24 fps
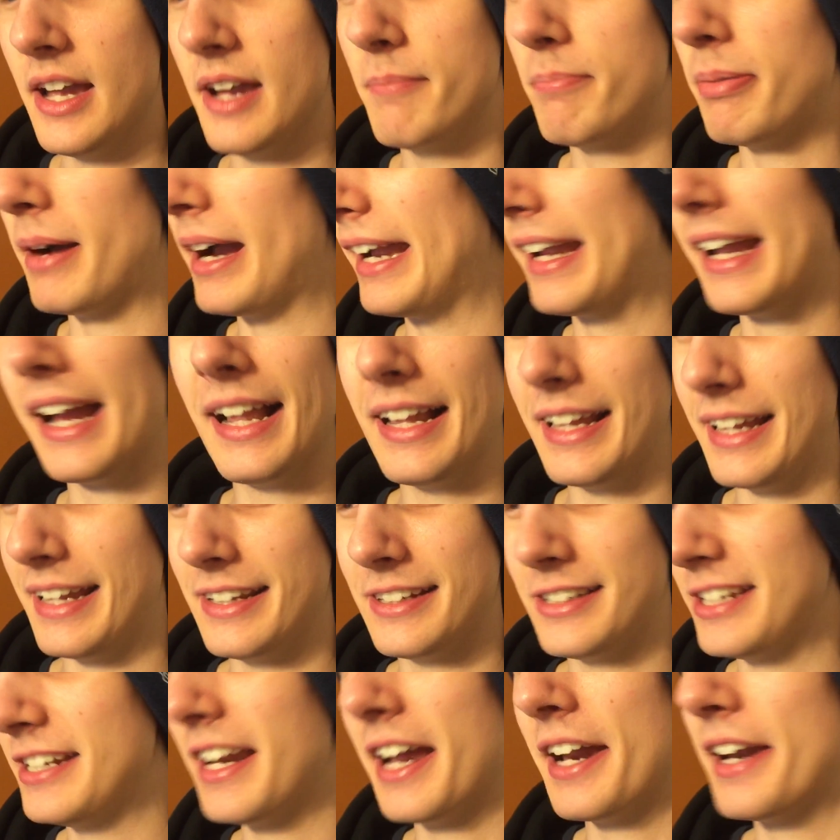And by golly,
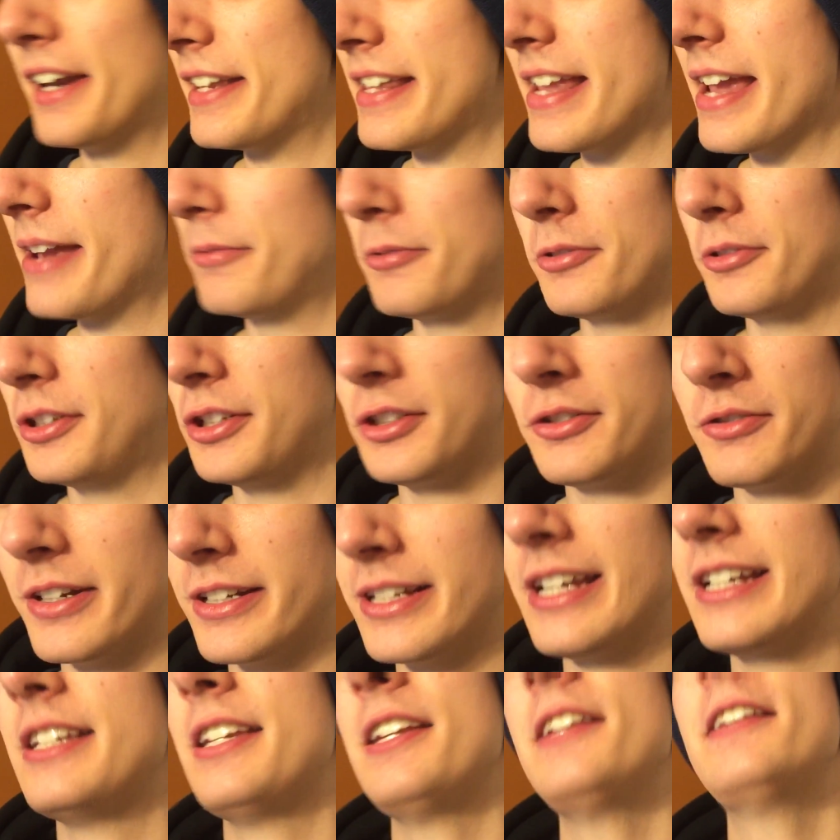is she not a damsel in
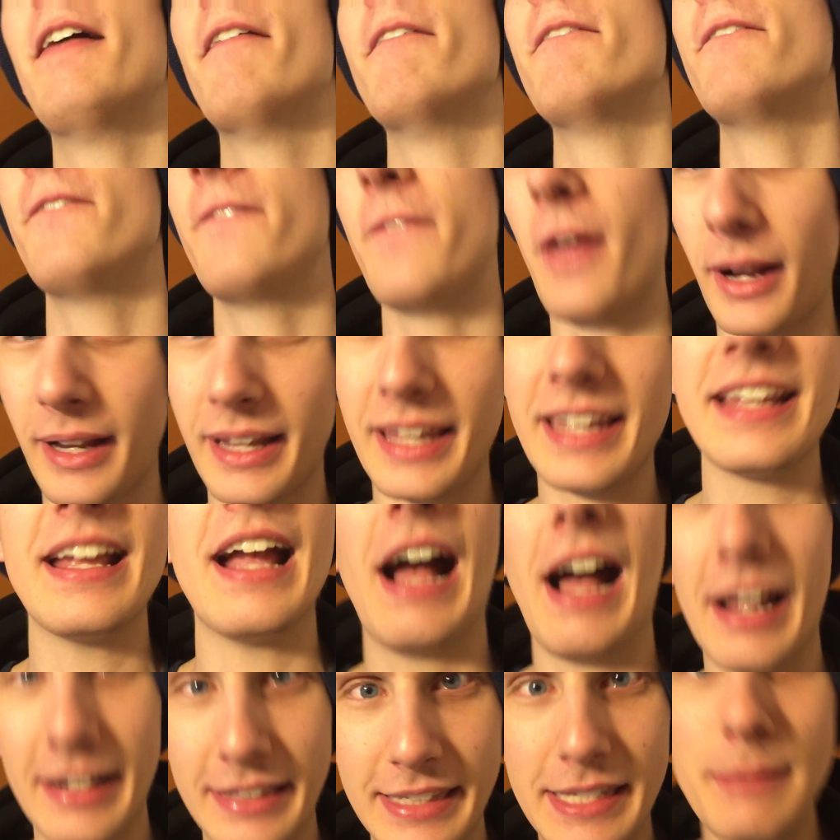distress? She's a fucking
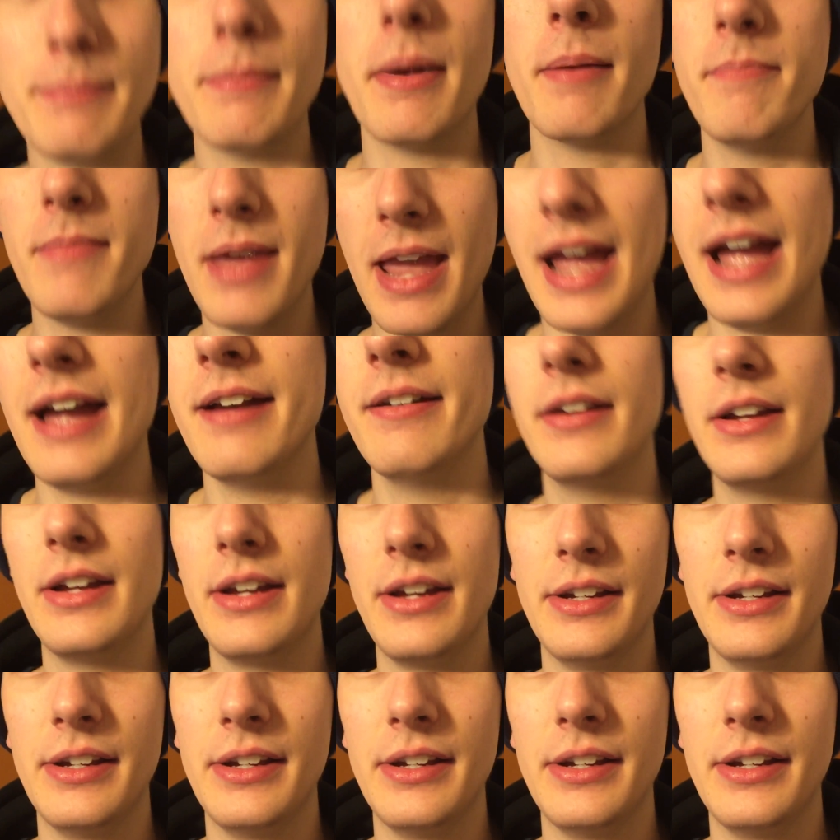hottie mimette.